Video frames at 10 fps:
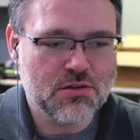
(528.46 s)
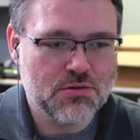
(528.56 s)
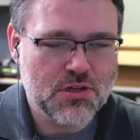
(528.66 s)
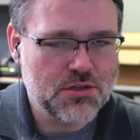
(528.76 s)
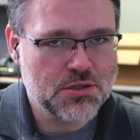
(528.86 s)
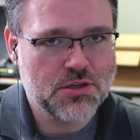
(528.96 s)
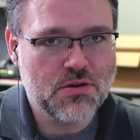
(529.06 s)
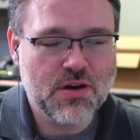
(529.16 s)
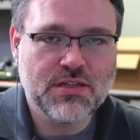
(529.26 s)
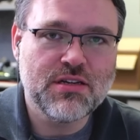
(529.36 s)
use, not just
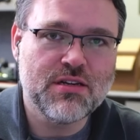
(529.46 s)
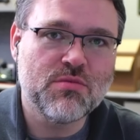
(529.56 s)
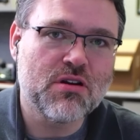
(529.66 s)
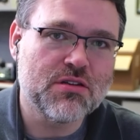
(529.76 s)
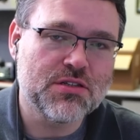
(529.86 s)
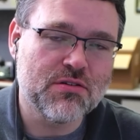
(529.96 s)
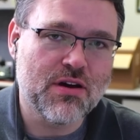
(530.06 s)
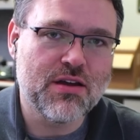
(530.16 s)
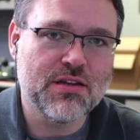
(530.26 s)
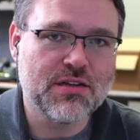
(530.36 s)
QAT, but also
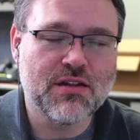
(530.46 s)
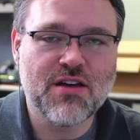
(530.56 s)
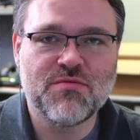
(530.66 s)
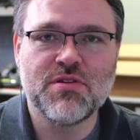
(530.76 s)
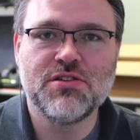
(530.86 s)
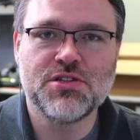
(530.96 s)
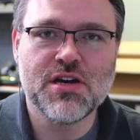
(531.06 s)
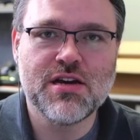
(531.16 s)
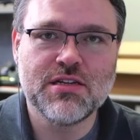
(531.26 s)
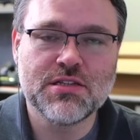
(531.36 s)
Intel
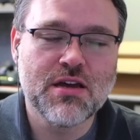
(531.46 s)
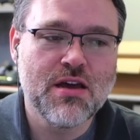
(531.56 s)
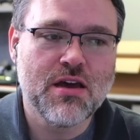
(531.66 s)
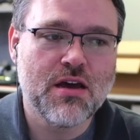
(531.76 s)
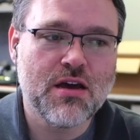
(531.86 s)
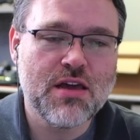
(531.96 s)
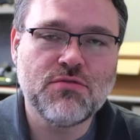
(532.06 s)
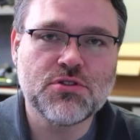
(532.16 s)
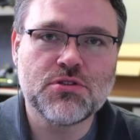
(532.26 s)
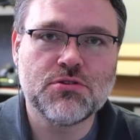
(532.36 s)
FPGAs, uh,
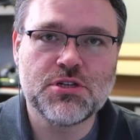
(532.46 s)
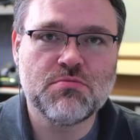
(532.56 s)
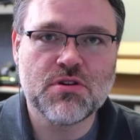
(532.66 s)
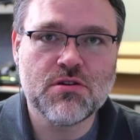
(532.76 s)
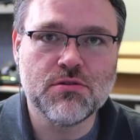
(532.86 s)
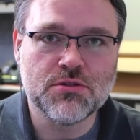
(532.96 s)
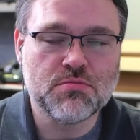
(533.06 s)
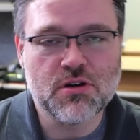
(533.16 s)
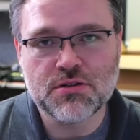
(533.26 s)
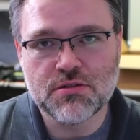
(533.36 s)
even just their GPUs,
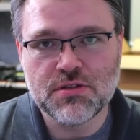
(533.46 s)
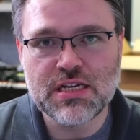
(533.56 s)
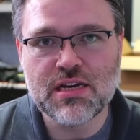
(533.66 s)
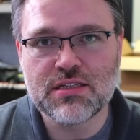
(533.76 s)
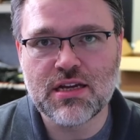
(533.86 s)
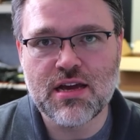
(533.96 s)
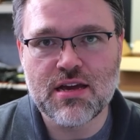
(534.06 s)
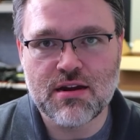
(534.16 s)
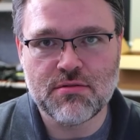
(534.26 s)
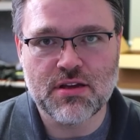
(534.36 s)
but also DSA
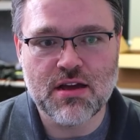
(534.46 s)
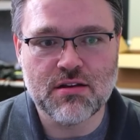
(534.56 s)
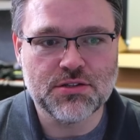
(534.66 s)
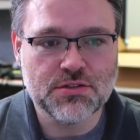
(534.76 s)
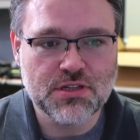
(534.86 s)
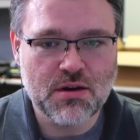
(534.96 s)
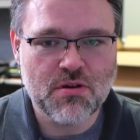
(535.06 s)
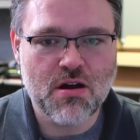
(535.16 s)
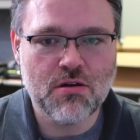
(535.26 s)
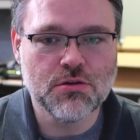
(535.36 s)
and everything else. You set up
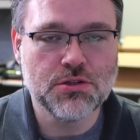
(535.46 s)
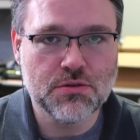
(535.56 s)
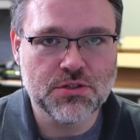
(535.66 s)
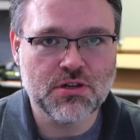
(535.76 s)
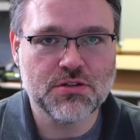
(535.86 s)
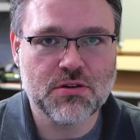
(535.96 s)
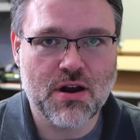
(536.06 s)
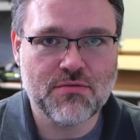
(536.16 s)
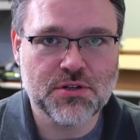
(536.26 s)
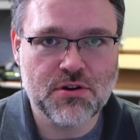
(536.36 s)
your host, you install the
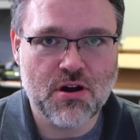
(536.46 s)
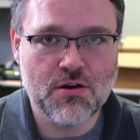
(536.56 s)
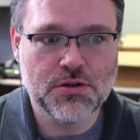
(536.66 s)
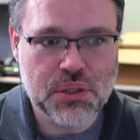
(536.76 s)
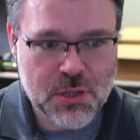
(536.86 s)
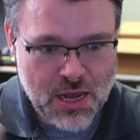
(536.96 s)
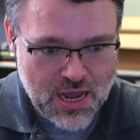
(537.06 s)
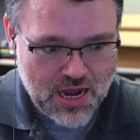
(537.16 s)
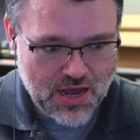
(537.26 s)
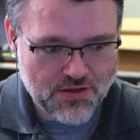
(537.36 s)
drivers on your host,
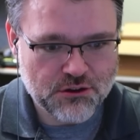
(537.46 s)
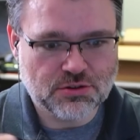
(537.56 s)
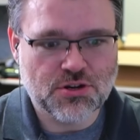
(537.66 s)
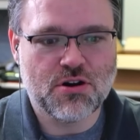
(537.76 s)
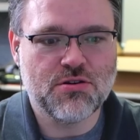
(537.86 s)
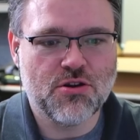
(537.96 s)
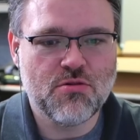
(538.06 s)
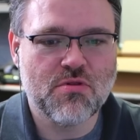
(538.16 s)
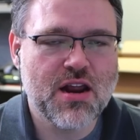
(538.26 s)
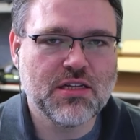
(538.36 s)
and then you turn
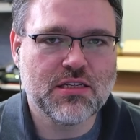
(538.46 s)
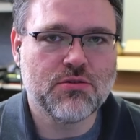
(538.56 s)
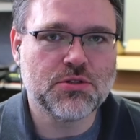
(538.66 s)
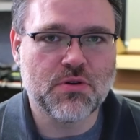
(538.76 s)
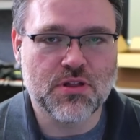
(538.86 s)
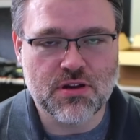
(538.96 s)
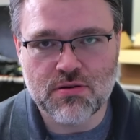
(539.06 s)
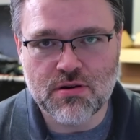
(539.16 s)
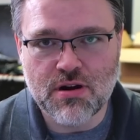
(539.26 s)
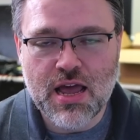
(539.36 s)
Kubernetes loose with it,
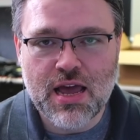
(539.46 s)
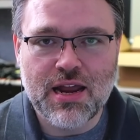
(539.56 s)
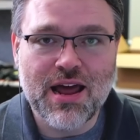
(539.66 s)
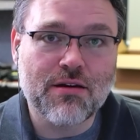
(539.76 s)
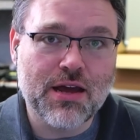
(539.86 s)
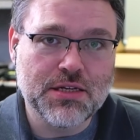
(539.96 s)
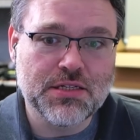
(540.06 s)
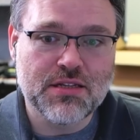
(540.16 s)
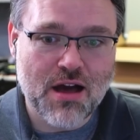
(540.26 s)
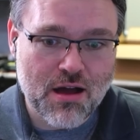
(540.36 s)
or in our case,
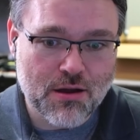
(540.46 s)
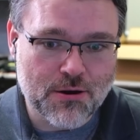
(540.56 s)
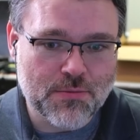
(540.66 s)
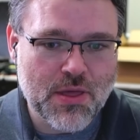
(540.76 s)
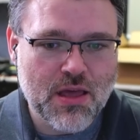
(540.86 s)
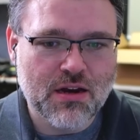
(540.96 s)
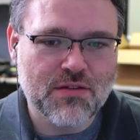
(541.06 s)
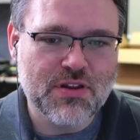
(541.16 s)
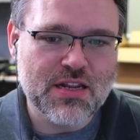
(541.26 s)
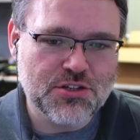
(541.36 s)
Docker.
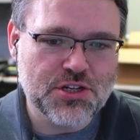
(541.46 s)
if you need a